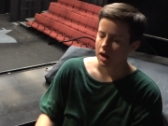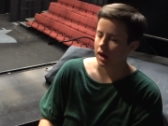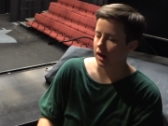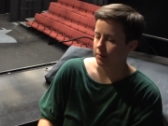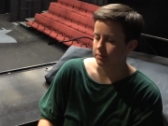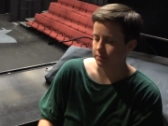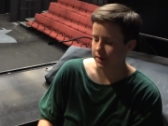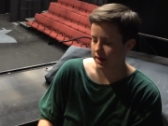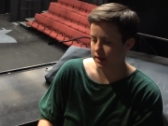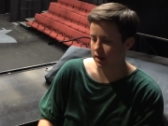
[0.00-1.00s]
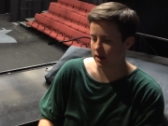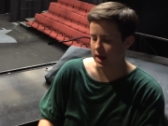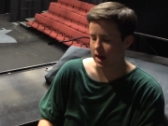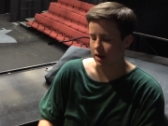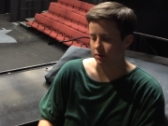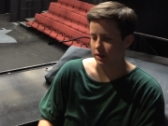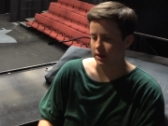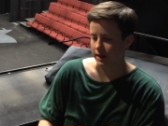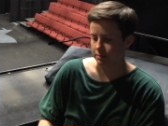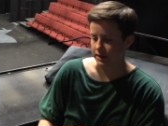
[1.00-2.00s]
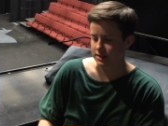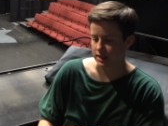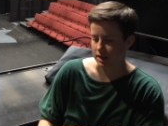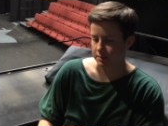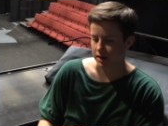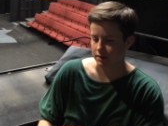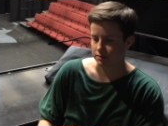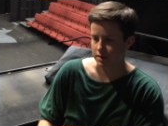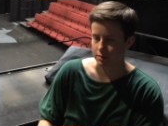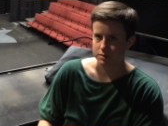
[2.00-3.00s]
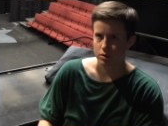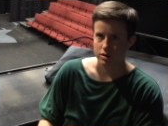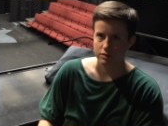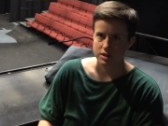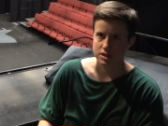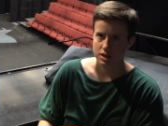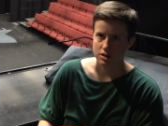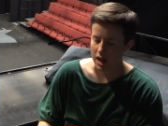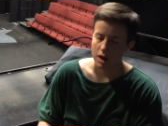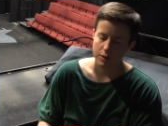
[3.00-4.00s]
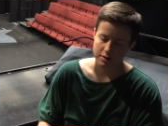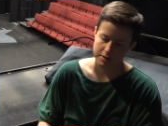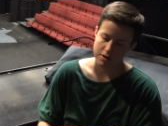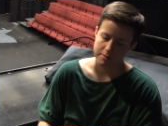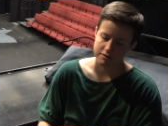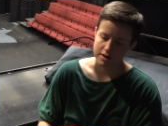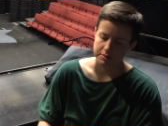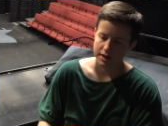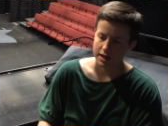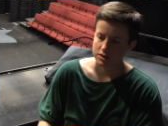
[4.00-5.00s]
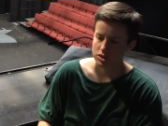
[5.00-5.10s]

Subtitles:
But I don't really like a big city. I mean, I was born and raised here, and I wanted to be around my family again.